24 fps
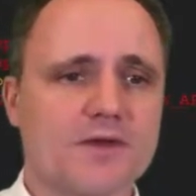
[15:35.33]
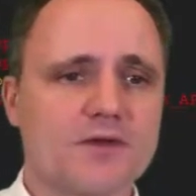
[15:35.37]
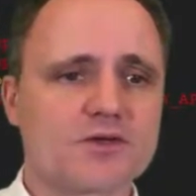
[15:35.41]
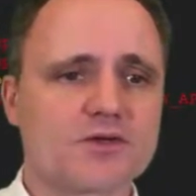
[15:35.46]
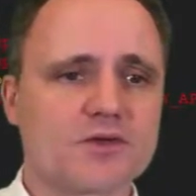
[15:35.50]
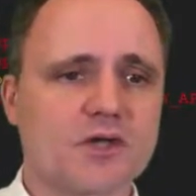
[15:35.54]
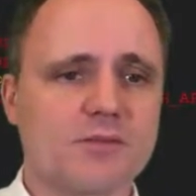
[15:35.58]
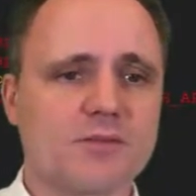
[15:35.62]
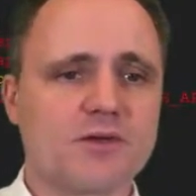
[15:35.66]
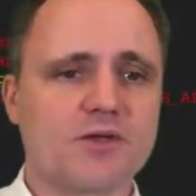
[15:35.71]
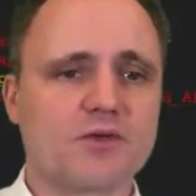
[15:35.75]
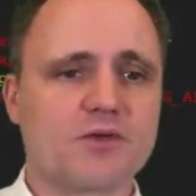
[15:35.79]

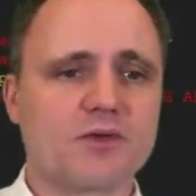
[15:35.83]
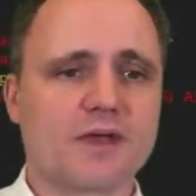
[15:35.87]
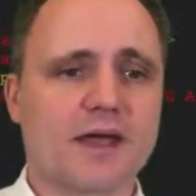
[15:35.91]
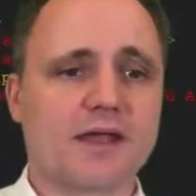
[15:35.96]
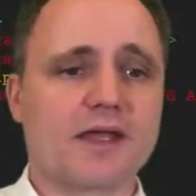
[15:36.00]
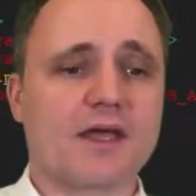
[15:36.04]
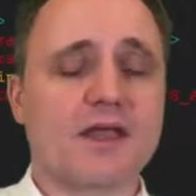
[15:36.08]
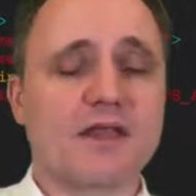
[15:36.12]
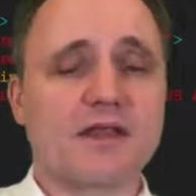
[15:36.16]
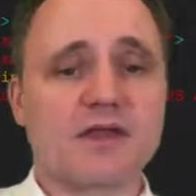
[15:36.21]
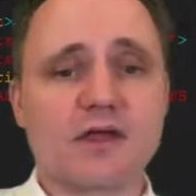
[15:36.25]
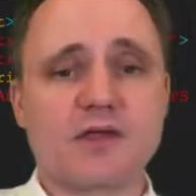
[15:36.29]
So let me do
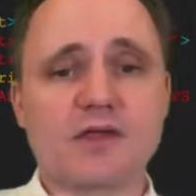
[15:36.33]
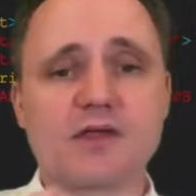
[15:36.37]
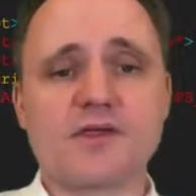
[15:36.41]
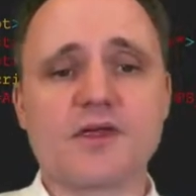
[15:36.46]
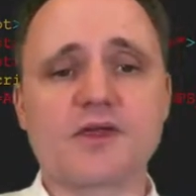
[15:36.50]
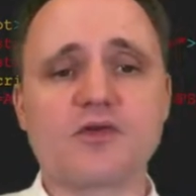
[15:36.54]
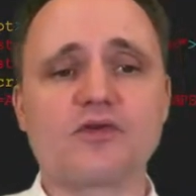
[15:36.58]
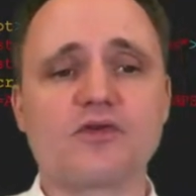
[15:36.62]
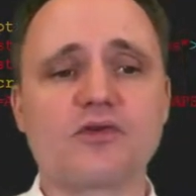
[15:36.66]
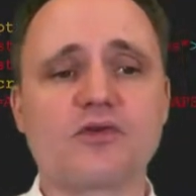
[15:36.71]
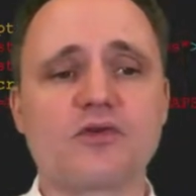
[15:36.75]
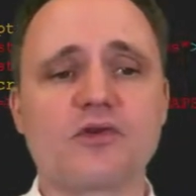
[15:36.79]
that. The other
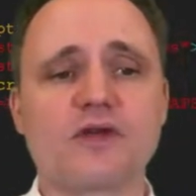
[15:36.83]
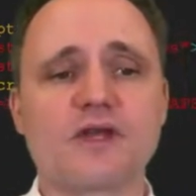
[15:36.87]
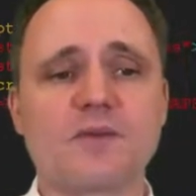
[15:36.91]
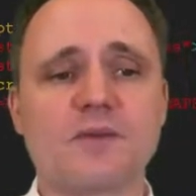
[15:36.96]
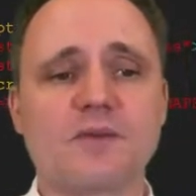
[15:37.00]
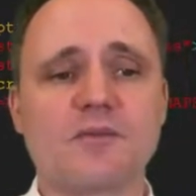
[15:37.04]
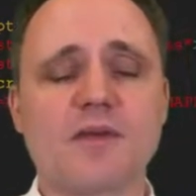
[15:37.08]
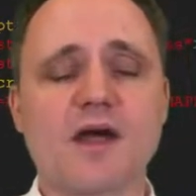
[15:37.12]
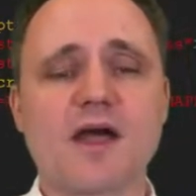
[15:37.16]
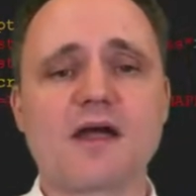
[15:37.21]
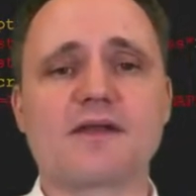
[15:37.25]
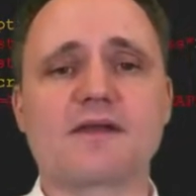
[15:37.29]
thing too, keep
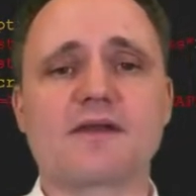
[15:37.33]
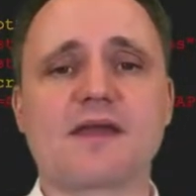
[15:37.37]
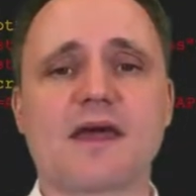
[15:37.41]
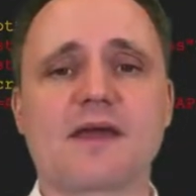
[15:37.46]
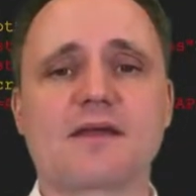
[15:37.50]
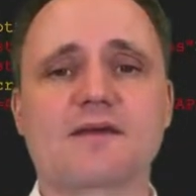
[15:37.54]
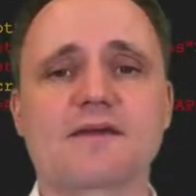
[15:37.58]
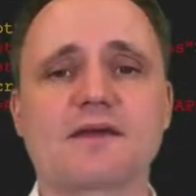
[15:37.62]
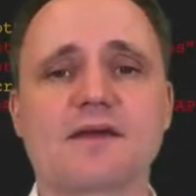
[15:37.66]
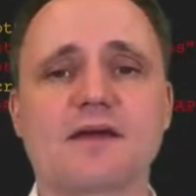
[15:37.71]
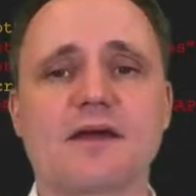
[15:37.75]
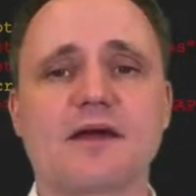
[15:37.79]
in mind
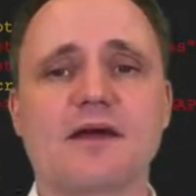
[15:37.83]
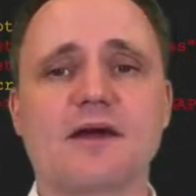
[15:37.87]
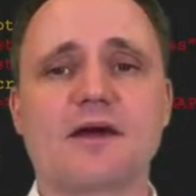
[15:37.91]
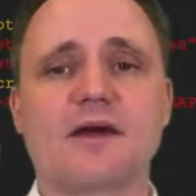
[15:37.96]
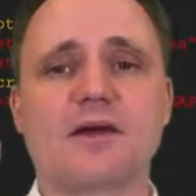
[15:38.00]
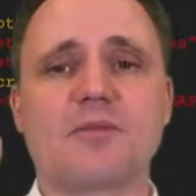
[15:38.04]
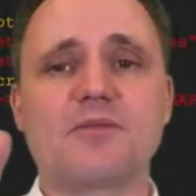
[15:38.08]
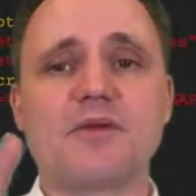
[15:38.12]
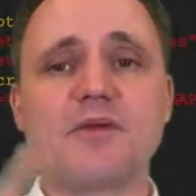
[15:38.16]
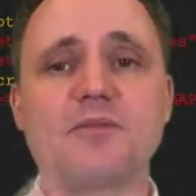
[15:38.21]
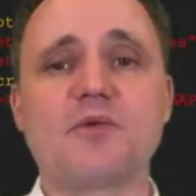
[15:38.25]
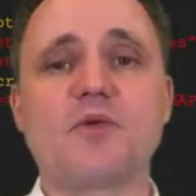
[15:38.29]

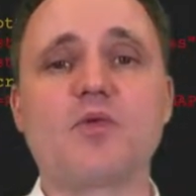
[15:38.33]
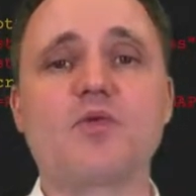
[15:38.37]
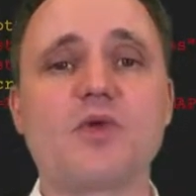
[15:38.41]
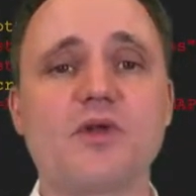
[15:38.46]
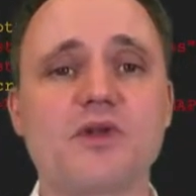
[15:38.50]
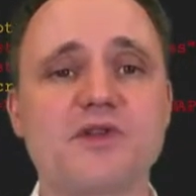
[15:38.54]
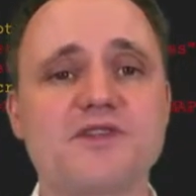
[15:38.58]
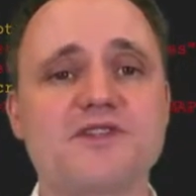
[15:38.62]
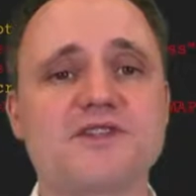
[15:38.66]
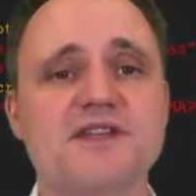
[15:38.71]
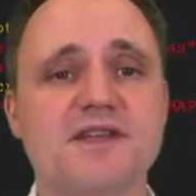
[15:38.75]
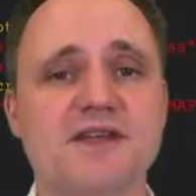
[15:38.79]
that people
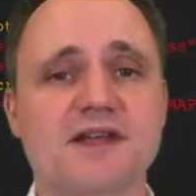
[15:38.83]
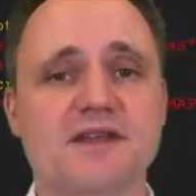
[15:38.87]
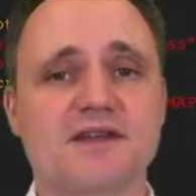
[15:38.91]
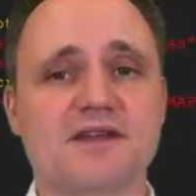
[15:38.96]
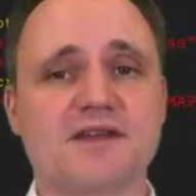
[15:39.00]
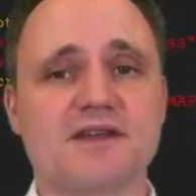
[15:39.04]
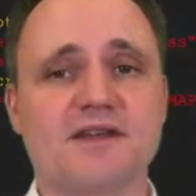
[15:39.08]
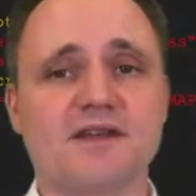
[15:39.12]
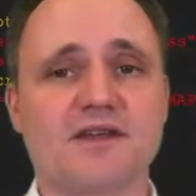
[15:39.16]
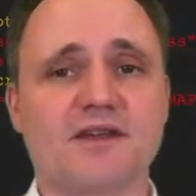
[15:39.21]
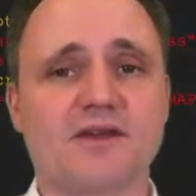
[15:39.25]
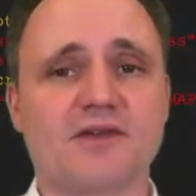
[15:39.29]
will see that
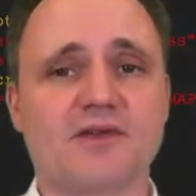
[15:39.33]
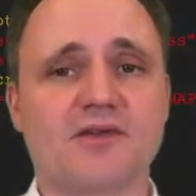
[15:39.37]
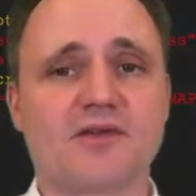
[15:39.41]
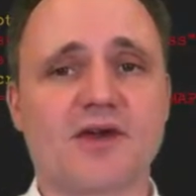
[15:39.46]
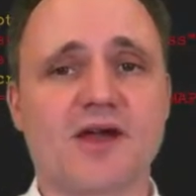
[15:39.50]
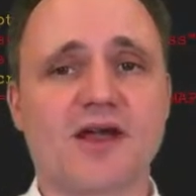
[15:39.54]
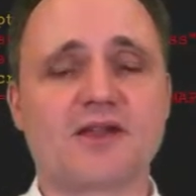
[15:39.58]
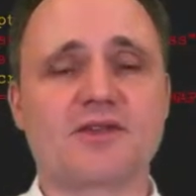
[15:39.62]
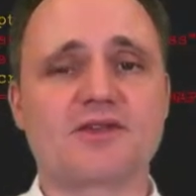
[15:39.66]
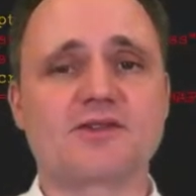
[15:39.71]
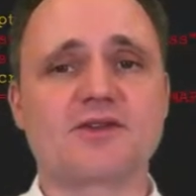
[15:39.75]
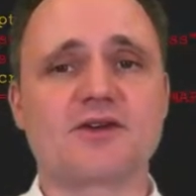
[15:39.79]
key,
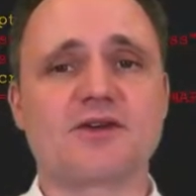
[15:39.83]
right?